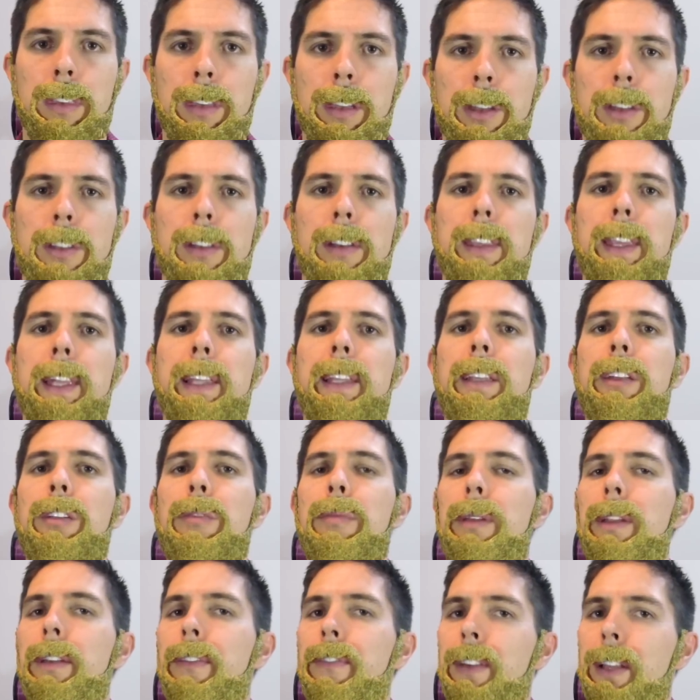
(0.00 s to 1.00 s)
You know, that little
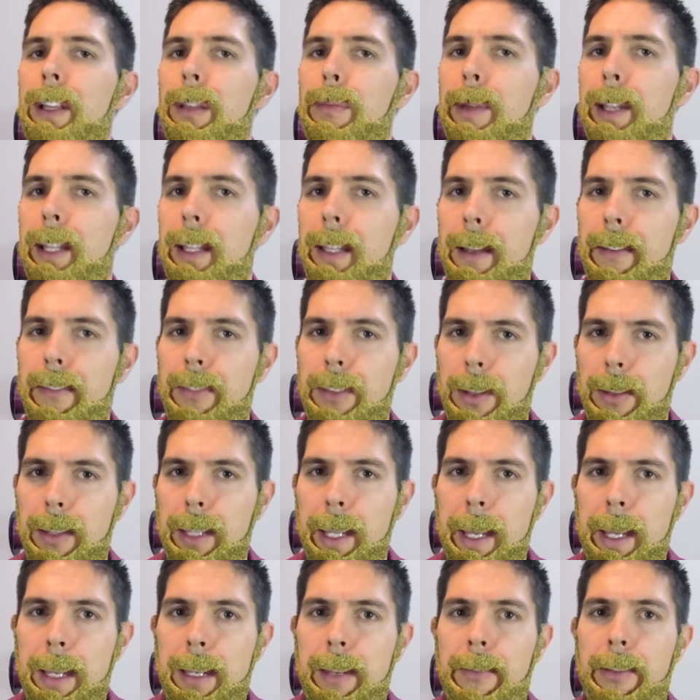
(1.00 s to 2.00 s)
bit of filament left on
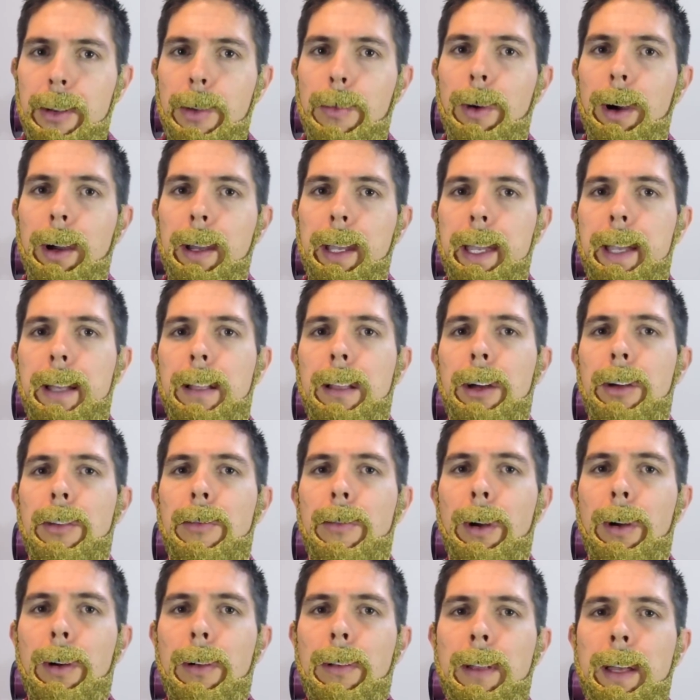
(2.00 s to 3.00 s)
the end of your 1 kilo
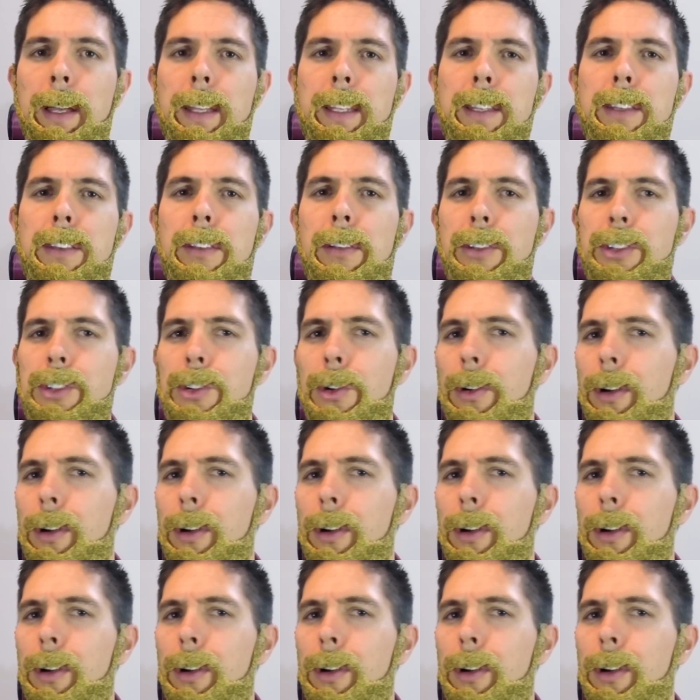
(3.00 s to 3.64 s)
roll and you're not sure